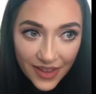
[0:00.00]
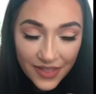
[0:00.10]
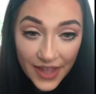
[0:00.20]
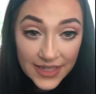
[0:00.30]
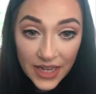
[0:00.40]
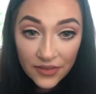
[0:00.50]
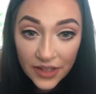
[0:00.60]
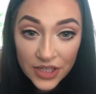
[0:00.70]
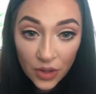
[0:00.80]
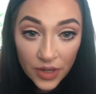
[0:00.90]
They definitely
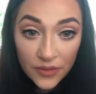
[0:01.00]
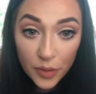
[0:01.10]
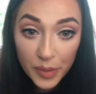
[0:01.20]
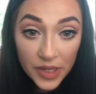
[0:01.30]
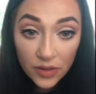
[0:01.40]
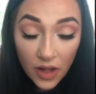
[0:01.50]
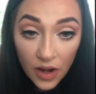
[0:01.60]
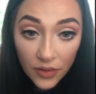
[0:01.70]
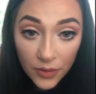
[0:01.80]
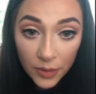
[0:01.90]
don't ever peel
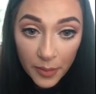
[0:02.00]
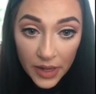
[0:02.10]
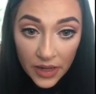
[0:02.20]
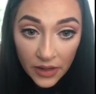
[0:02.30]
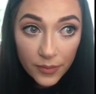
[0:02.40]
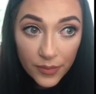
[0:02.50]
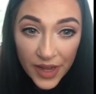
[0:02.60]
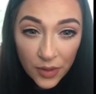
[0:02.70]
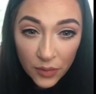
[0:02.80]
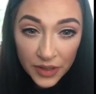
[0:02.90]
off on me. They
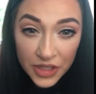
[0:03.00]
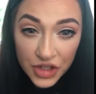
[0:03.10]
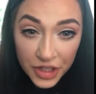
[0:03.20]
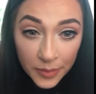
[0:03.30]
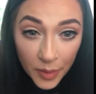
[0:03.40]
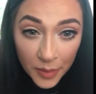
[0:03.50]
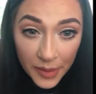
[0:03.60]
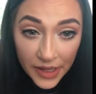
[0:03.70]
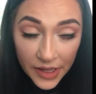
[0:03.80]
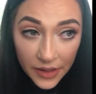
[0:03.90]
don't really chip on me
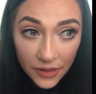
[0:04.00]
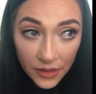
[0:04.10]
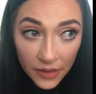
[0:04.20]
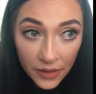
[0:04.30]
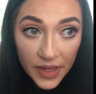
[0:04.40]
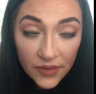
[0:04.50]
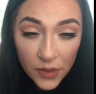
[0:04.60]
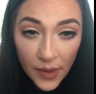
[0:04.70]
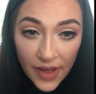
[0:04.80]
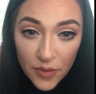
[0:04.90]
either. If you
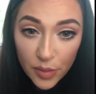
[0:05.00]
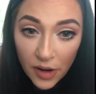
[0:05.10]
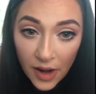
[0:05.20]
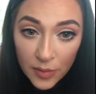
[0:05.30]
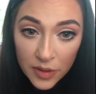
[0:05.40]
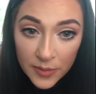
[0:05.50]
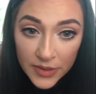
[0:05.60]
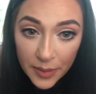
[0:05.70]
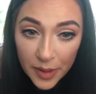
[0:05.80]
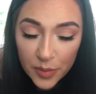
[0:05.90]
have a problem,
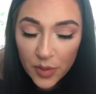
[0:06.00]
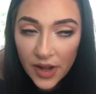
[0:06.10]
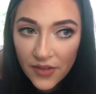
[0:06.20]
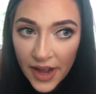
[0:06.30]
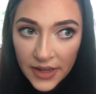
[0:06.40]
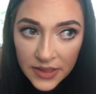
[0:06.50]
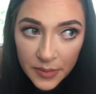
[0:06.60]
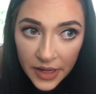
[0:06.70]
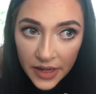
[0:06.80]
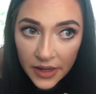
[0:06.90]
some people have asked
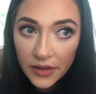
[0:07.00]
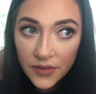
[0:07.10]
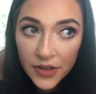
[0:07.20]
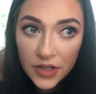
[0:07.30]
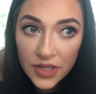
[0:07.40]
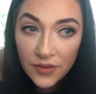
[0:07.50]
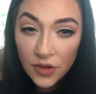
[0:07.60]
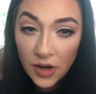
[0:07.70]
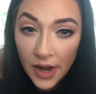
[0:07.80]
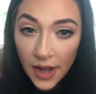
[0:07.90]
me if theirs have
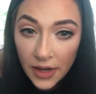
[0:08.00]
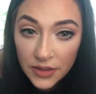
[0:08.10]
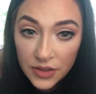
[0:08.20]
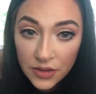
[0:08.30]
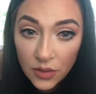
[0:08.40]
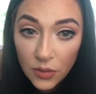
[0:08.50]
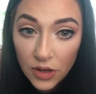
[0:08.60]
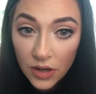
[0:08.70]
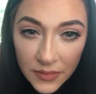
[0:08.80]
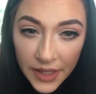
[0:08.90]
cracked
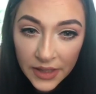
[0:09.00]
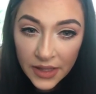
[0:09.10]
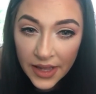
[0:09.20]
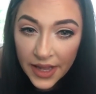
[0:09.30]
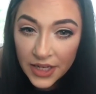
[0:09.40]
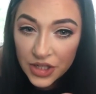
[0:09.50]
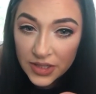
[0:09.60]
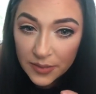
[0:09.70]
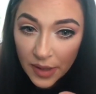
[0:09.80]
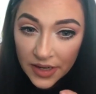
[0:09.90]
or like the
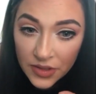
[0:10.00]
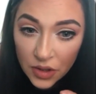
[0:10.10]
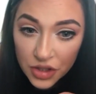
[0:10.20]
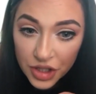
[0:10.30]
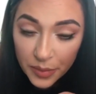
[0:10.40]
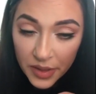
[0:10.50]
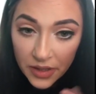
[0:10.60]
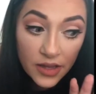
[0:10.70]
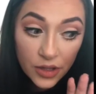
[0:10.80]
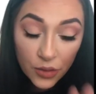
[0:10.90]
edges might start chipping.
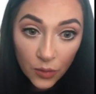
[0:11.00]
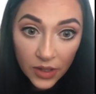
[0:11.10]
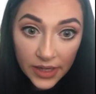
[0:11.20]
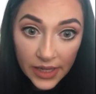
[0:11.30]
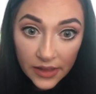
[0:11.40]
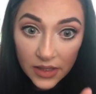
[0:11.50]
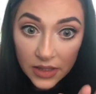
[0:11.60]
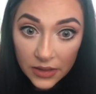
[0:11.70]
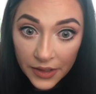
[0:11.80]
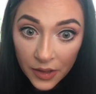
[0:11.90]
You want to get the
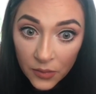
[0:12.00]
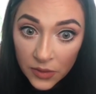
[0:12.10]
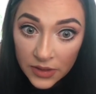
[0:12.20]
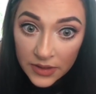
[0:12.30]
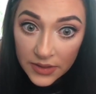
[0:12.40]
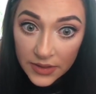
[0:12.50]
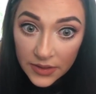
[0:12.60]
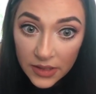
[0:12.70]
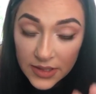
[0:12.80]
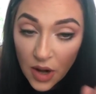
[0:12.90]
clear ones.
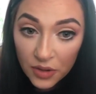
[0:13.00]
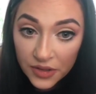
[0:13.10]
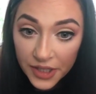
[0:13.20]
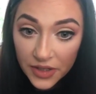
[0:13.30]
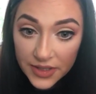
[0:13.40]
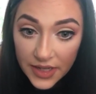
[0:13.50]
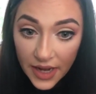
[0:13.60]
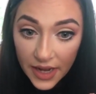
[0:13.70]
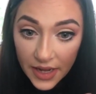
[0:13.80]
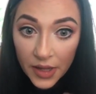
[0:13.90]
It's called clear as
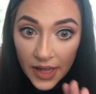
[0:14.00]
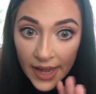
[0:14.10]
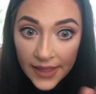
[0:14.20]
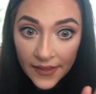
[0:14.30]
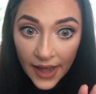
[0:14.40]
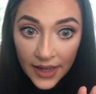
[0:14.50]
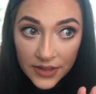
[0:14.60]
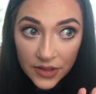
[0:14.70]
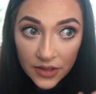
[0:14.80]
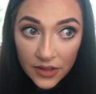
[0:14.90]
day. And that's
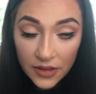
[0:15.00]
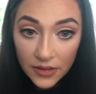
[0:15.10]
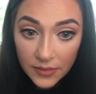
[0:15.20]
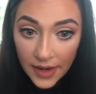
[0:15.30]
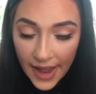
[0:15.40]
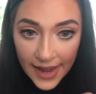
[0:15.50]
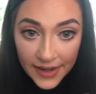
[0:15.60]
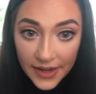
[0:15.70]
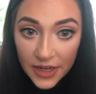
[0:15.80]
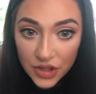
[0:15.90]
going to add
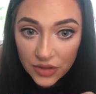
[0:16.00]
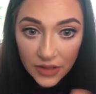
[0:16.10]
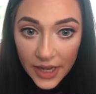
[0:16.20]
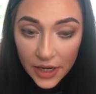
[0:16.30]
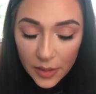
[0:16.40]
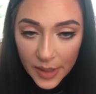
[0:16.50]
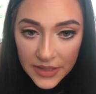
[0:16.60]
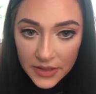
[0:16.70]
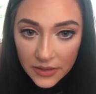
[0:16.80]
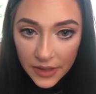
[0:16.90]
an extra layer
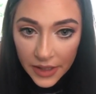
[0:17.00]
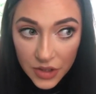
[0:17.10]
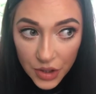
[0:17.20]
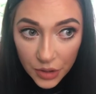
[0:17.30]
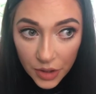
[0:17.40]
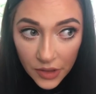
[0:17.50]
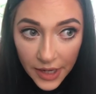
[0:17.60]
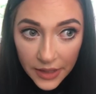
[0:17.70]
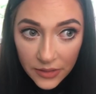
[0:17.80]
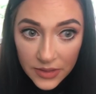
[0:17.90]
basically to your
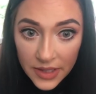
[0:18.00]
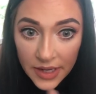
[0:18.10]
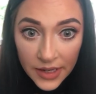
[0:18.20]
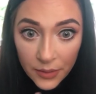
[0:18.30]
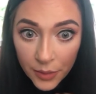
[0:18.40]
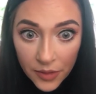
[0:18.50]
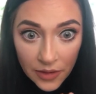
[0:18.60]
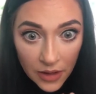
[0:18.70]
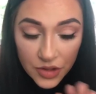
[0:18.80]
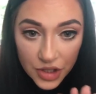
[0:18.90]
nails and it will
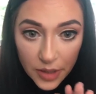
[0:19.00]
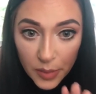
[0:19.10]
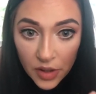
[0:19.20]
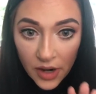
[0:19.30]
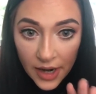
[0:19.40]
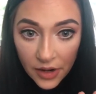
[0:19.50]
not chip or crack or